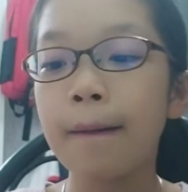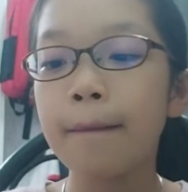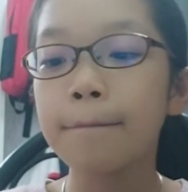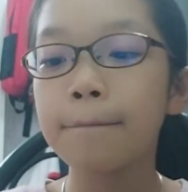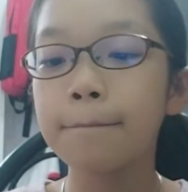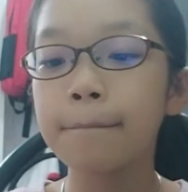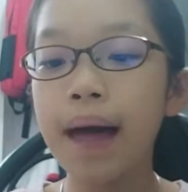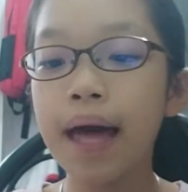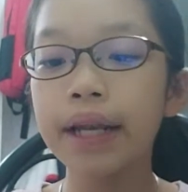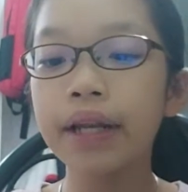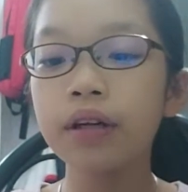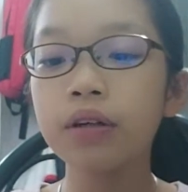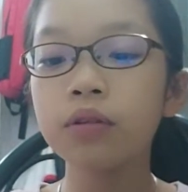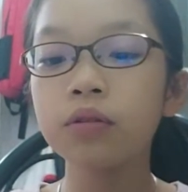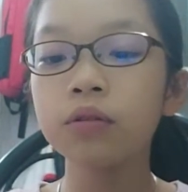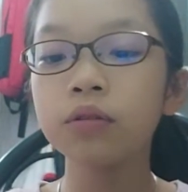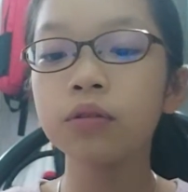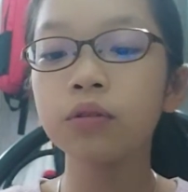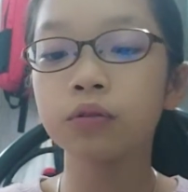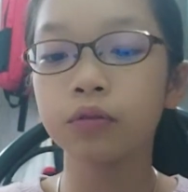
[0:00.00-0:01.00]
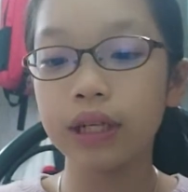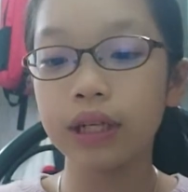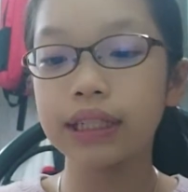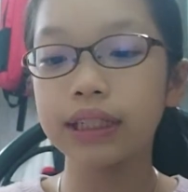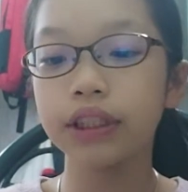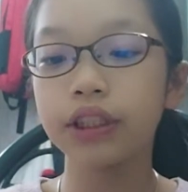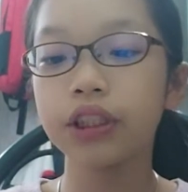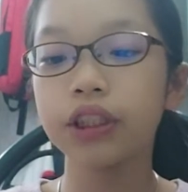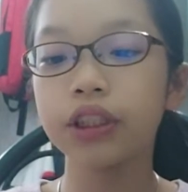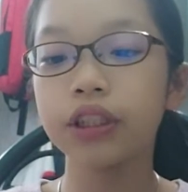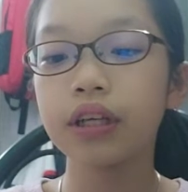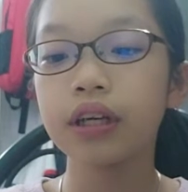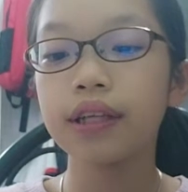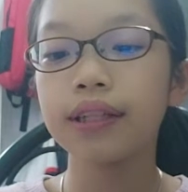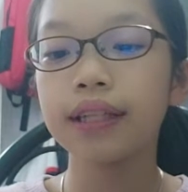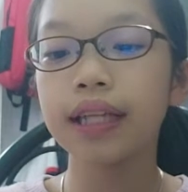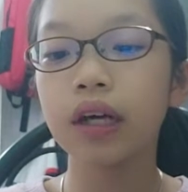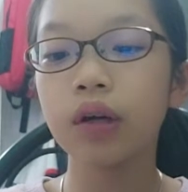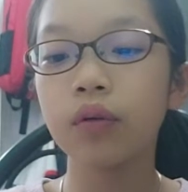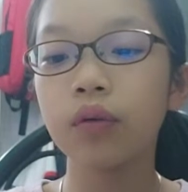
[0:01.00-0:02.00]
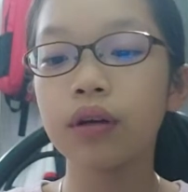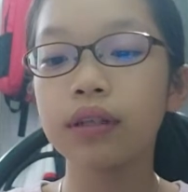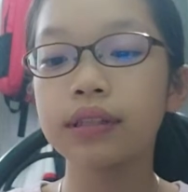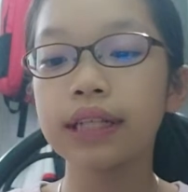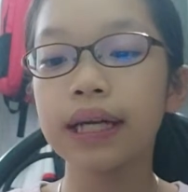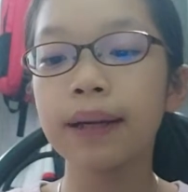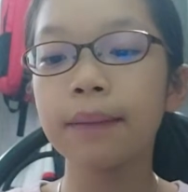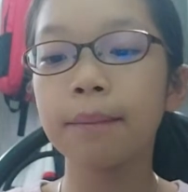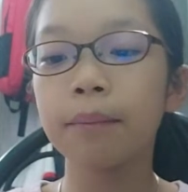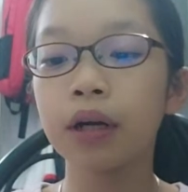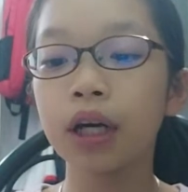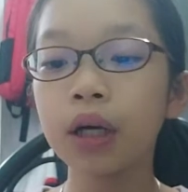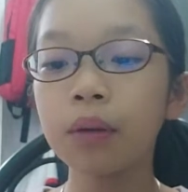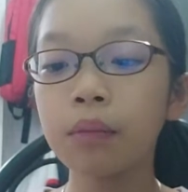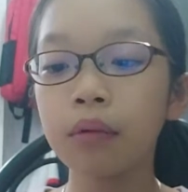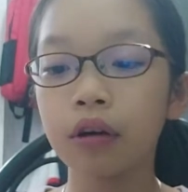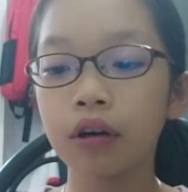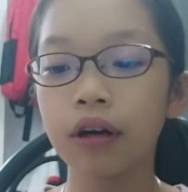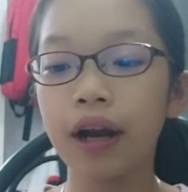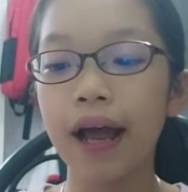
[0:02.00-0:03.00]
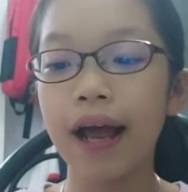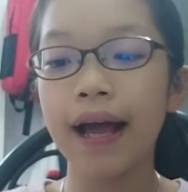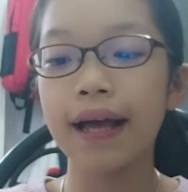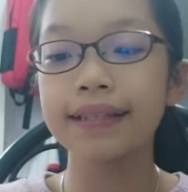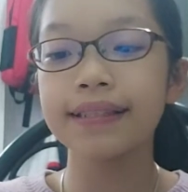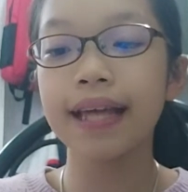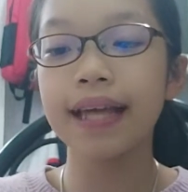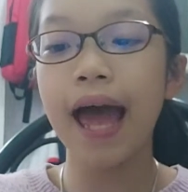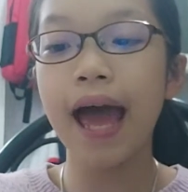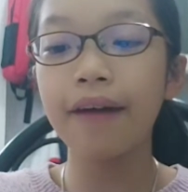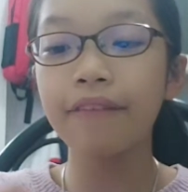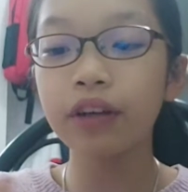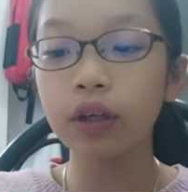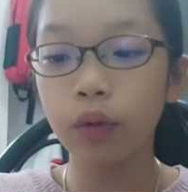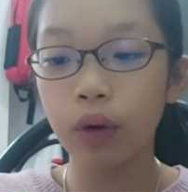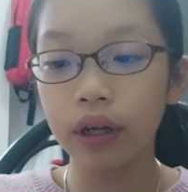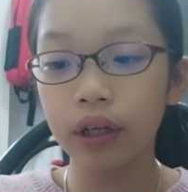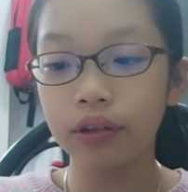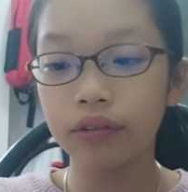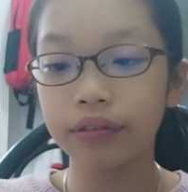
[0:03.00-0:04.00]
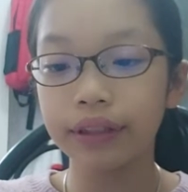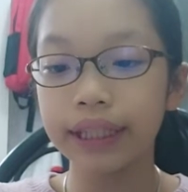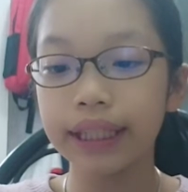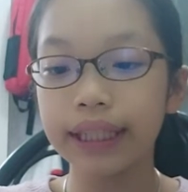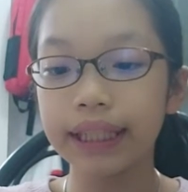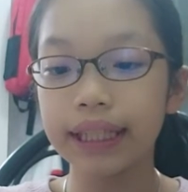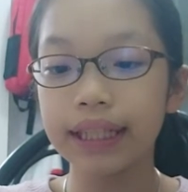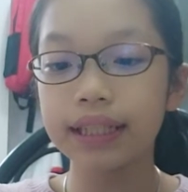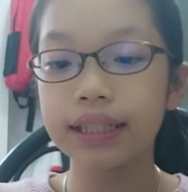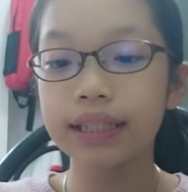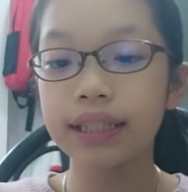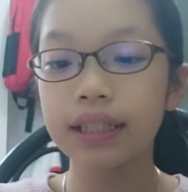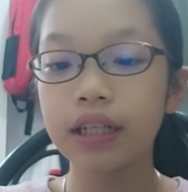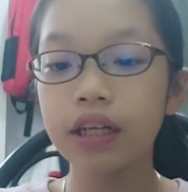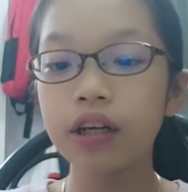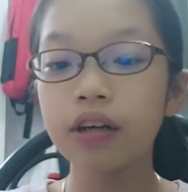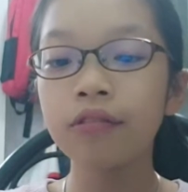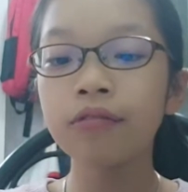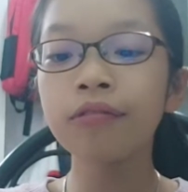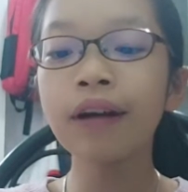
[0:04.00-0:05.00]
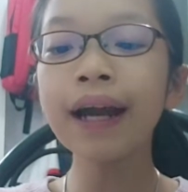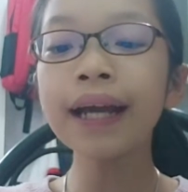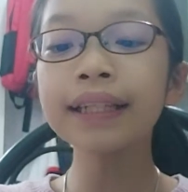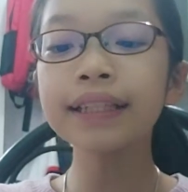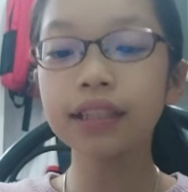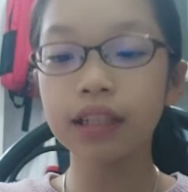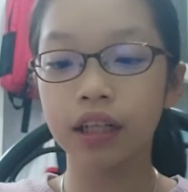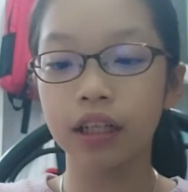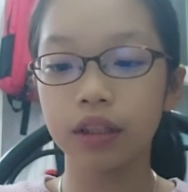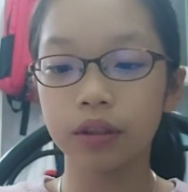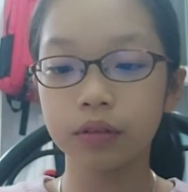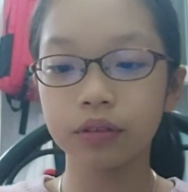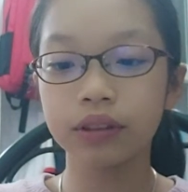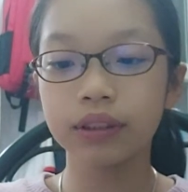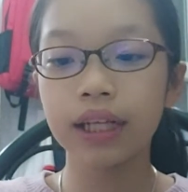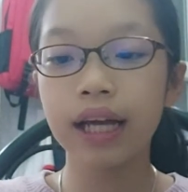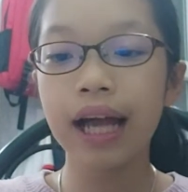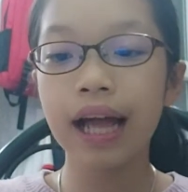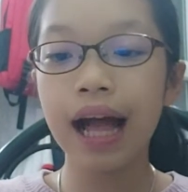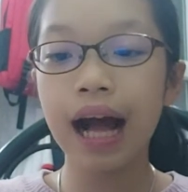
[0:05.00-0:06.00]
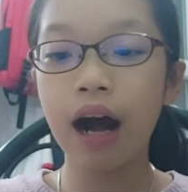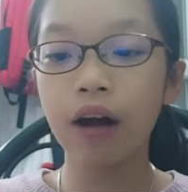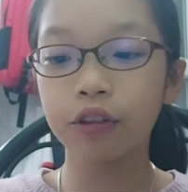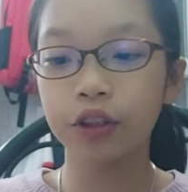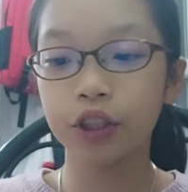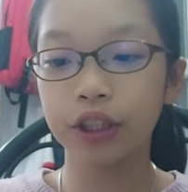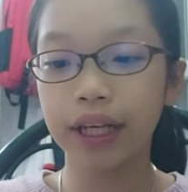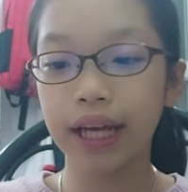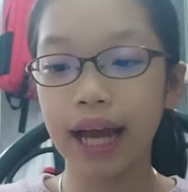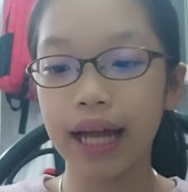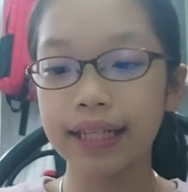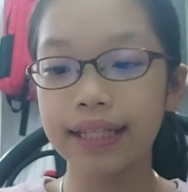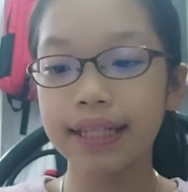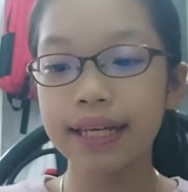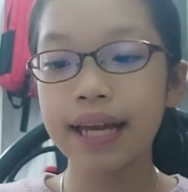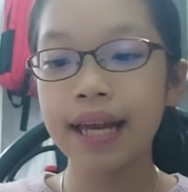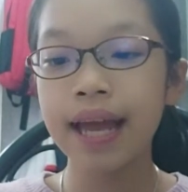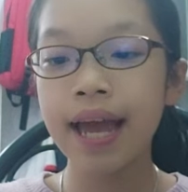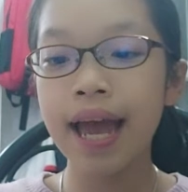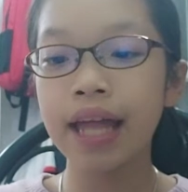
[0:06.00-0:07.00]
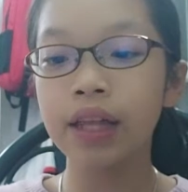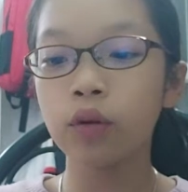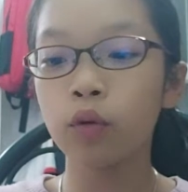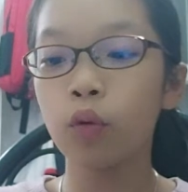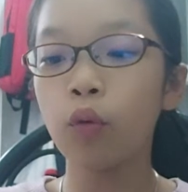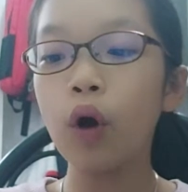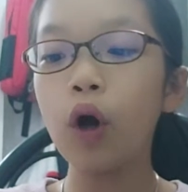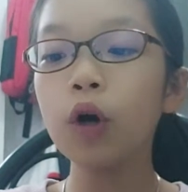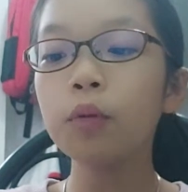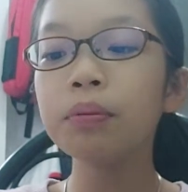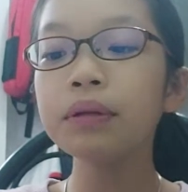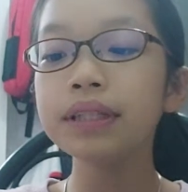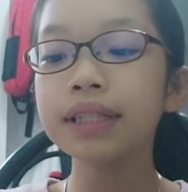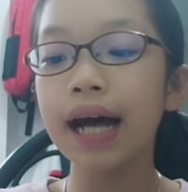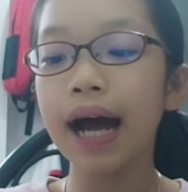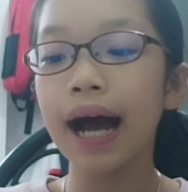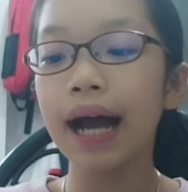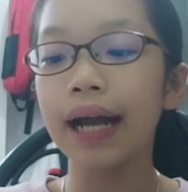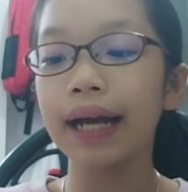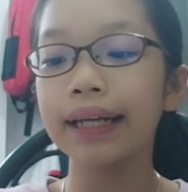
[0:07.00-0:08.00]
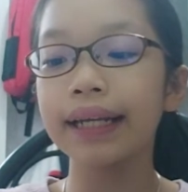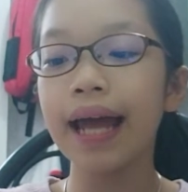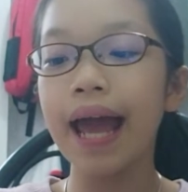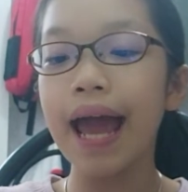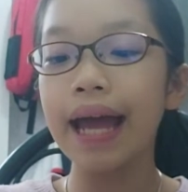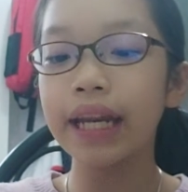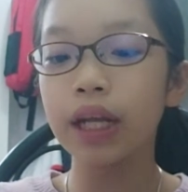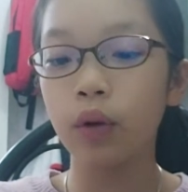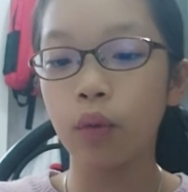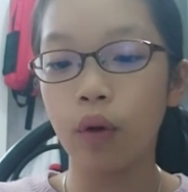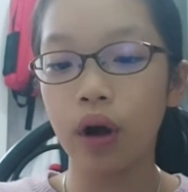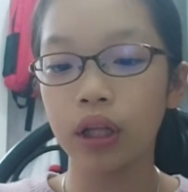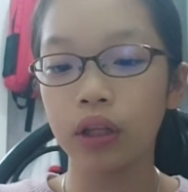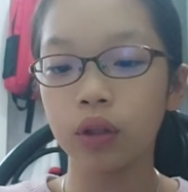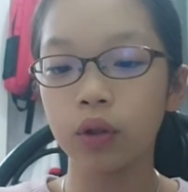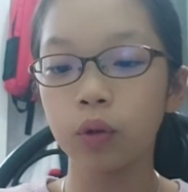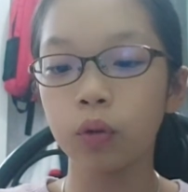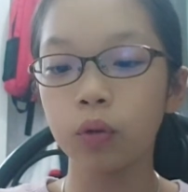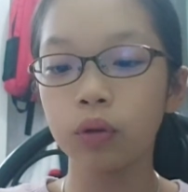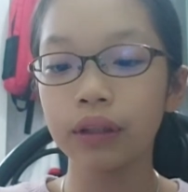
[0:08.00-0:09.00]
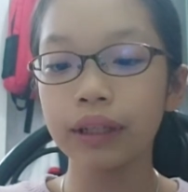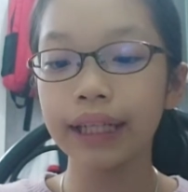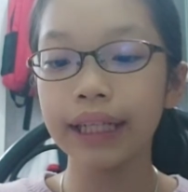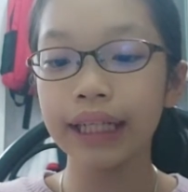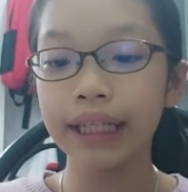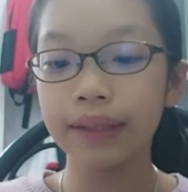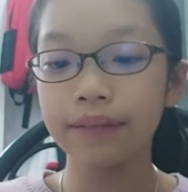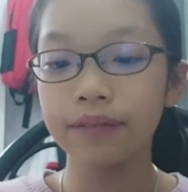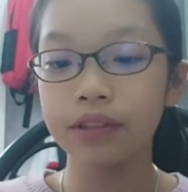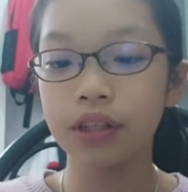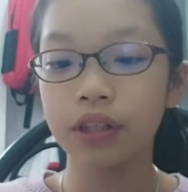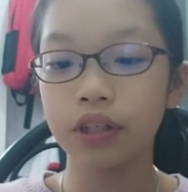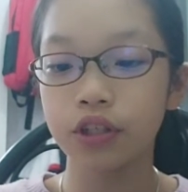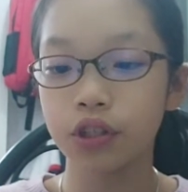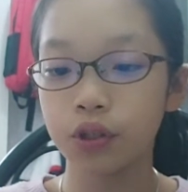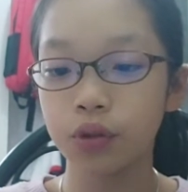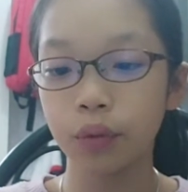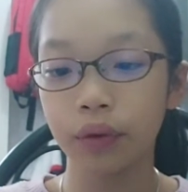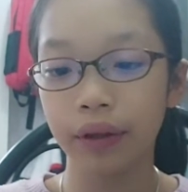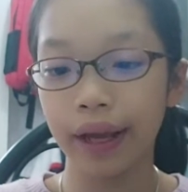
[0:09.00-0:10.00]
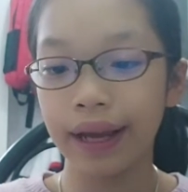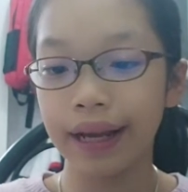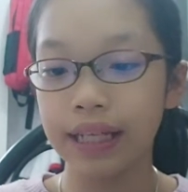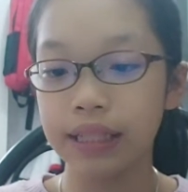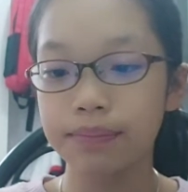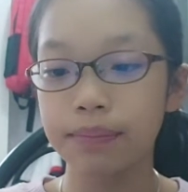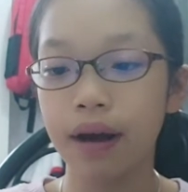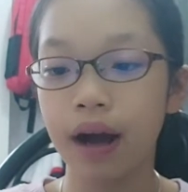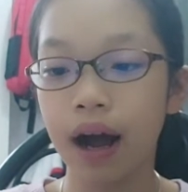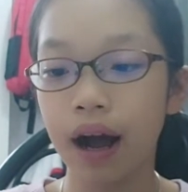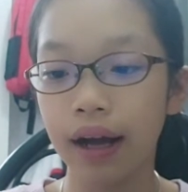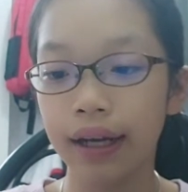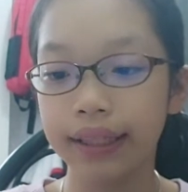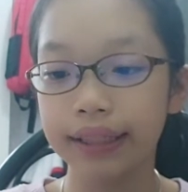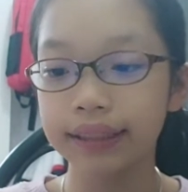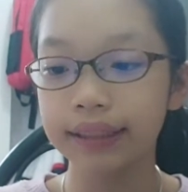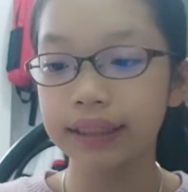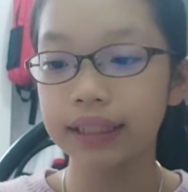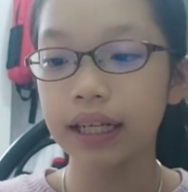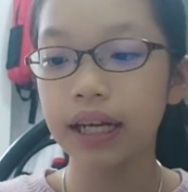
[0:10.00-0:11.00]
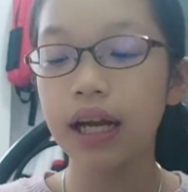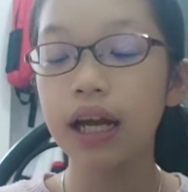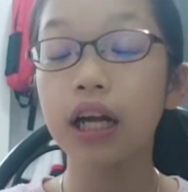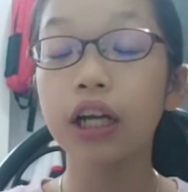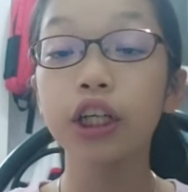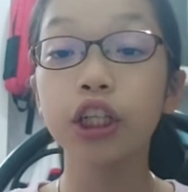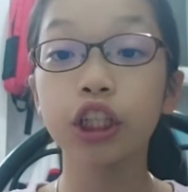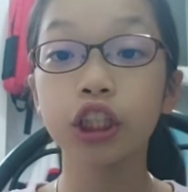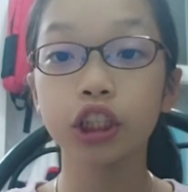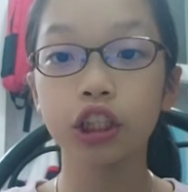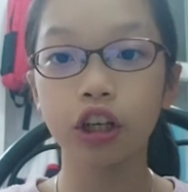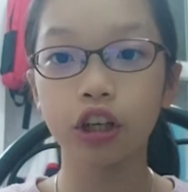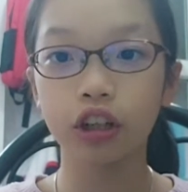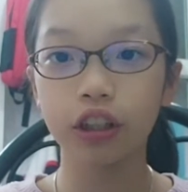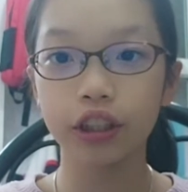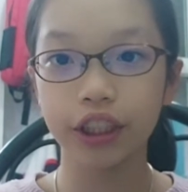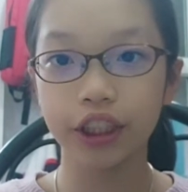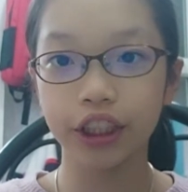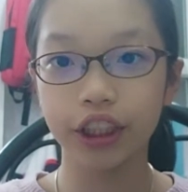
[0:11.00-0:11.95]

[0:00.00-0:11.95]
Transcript: Meadow Ridge. There was a murmur as everyone read it. Right, girls, out you get. And woe betide anyone who leaves her suitcase behind, Charlie